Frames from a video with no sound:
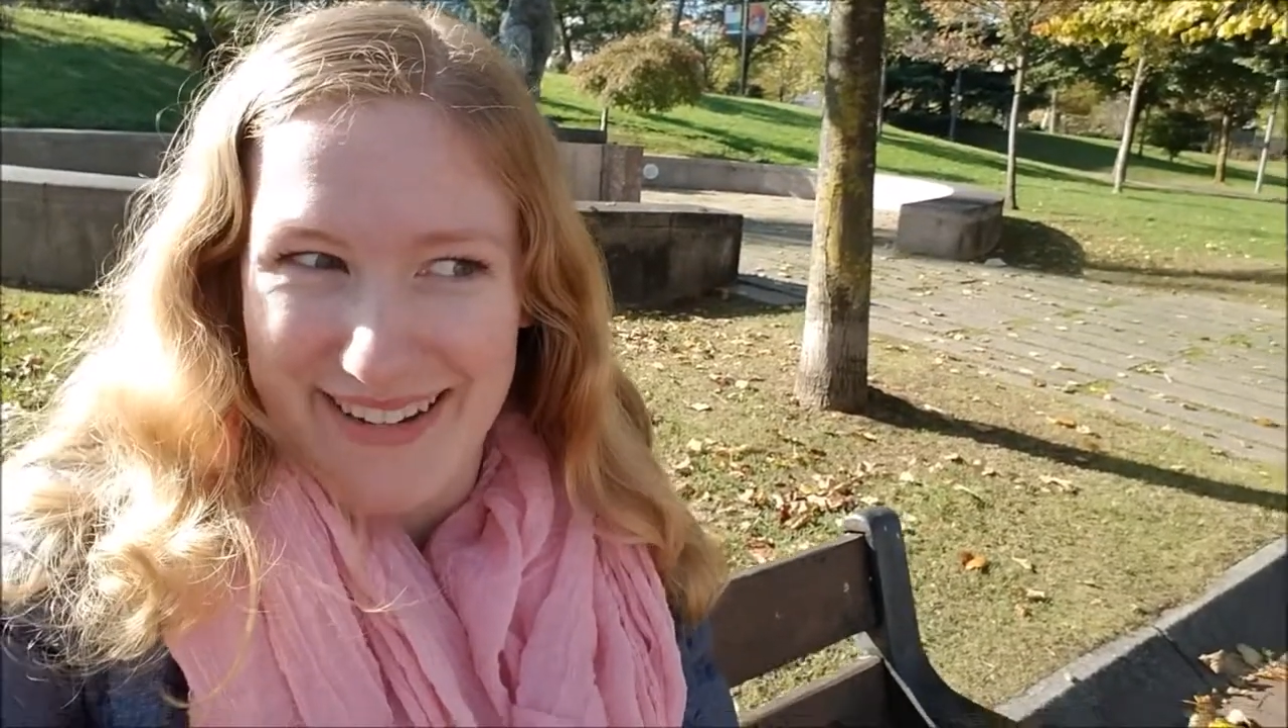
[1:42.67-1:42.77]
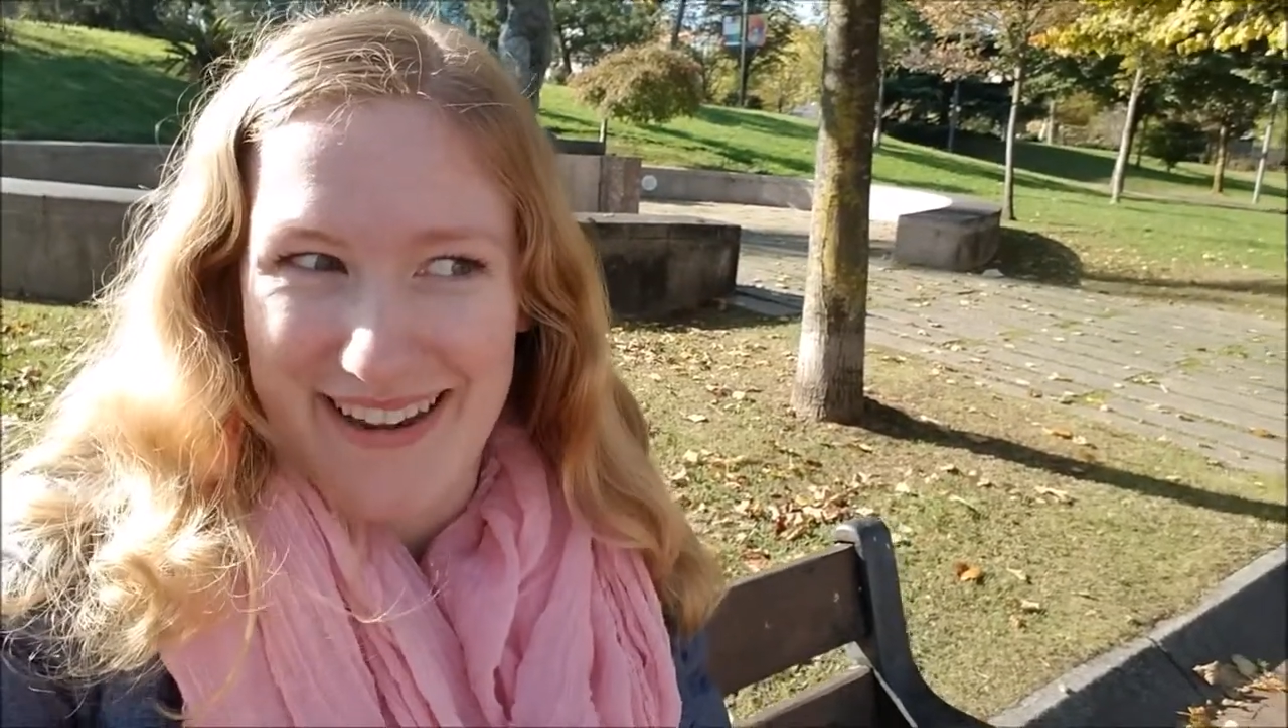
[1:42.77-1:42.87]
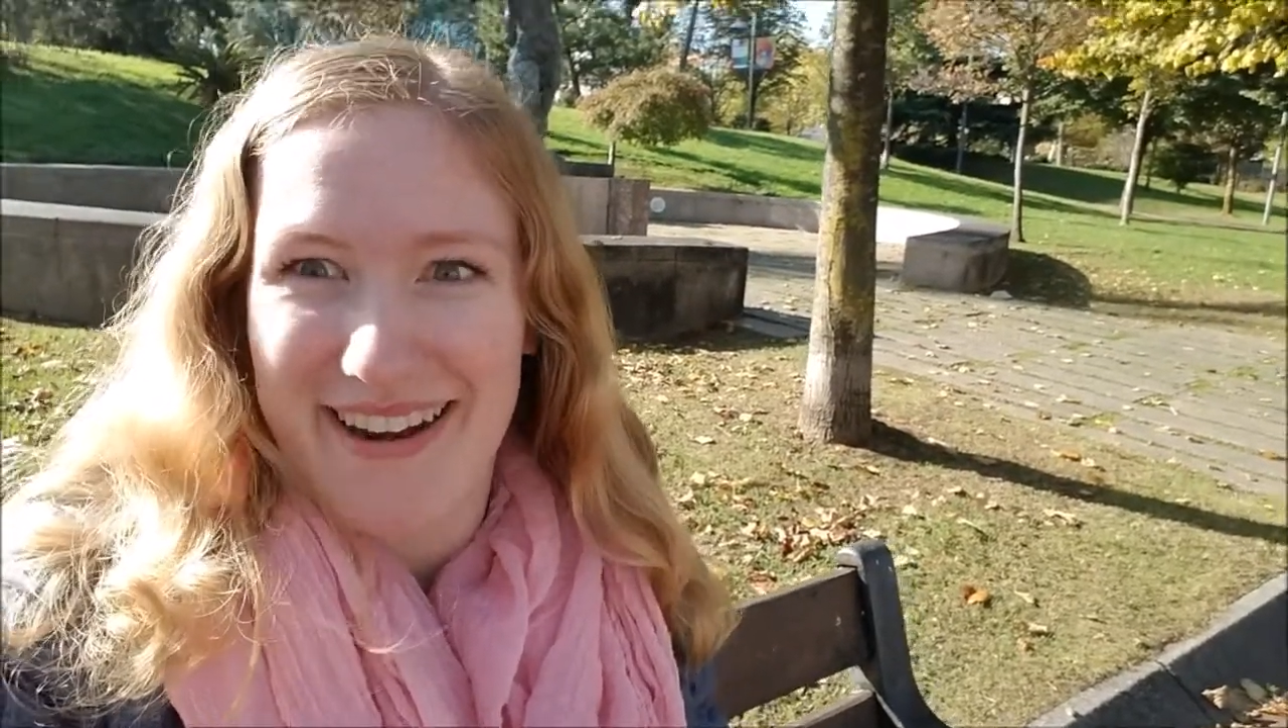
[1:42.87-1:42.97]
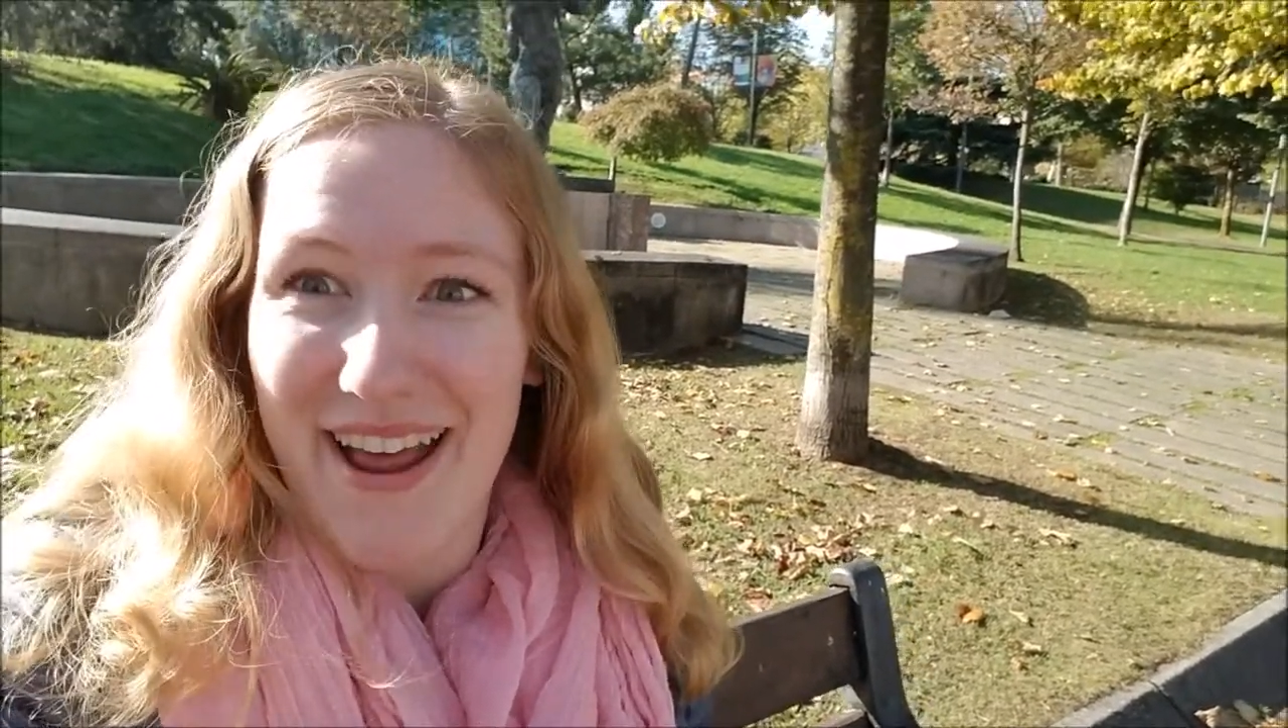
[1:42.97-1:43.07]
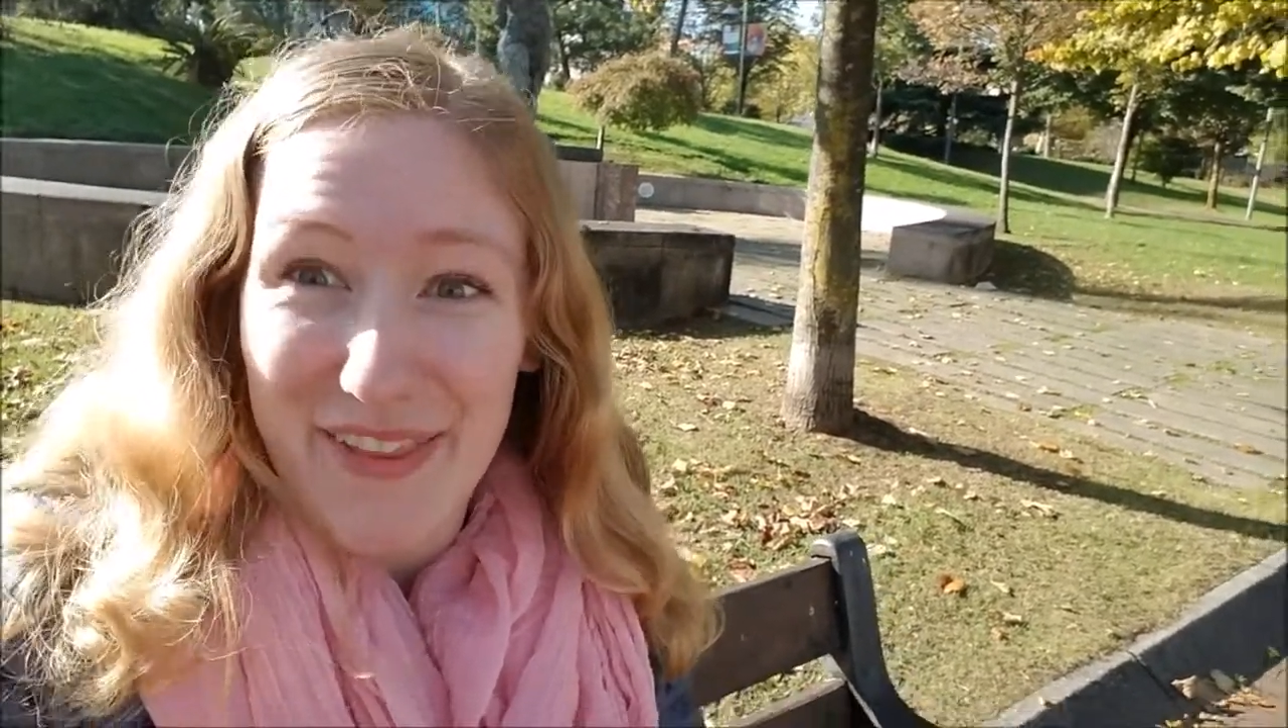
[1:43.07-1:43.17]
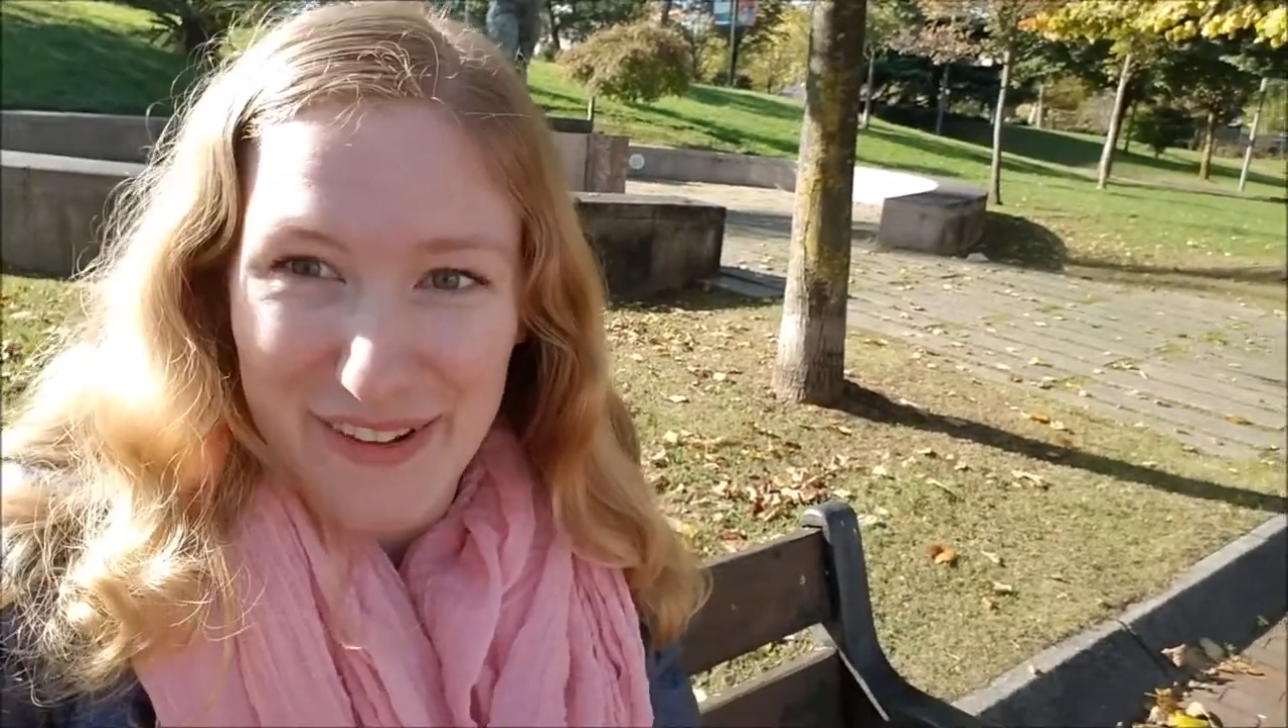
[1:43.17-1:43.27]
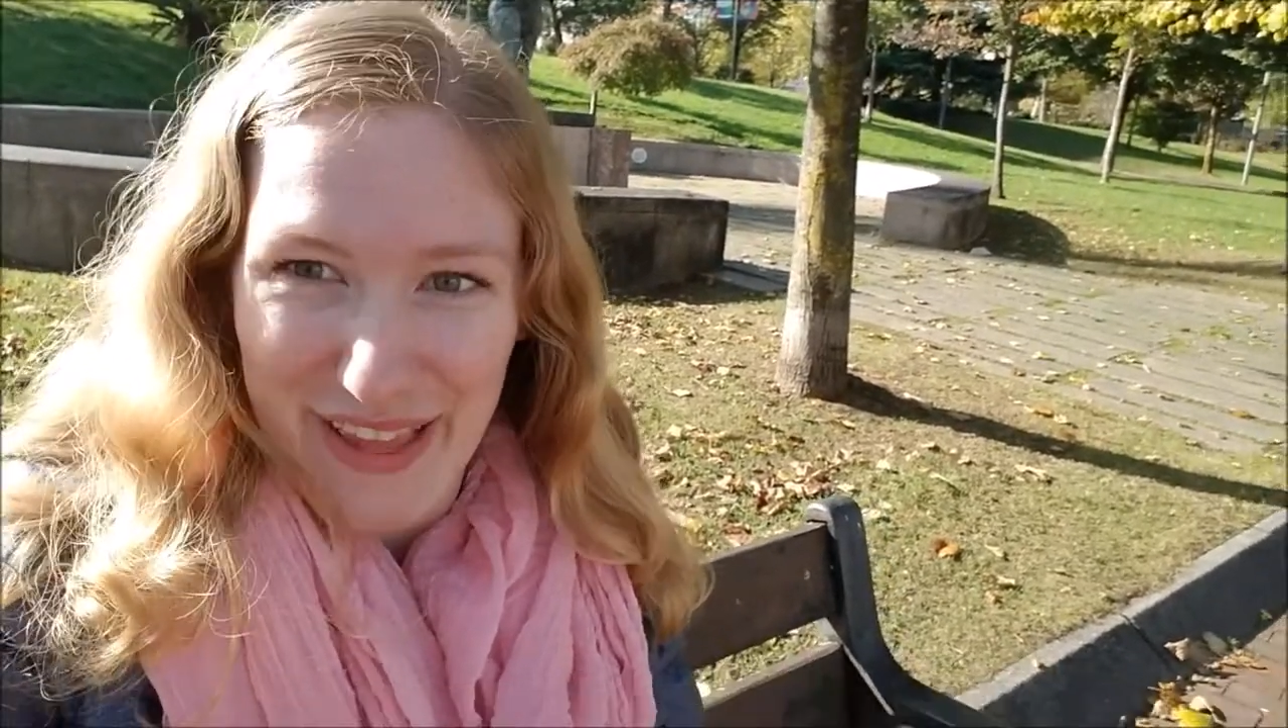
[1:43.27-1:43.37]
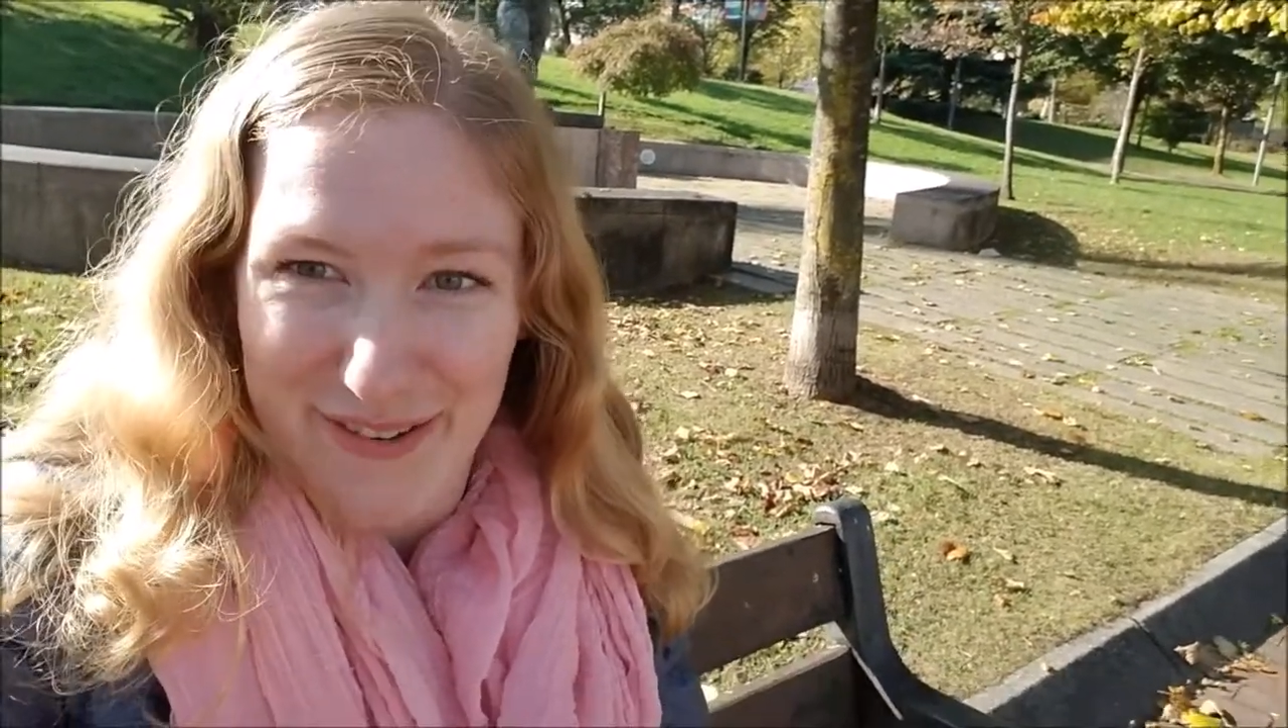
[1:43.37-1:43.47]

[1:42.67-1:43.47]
yet another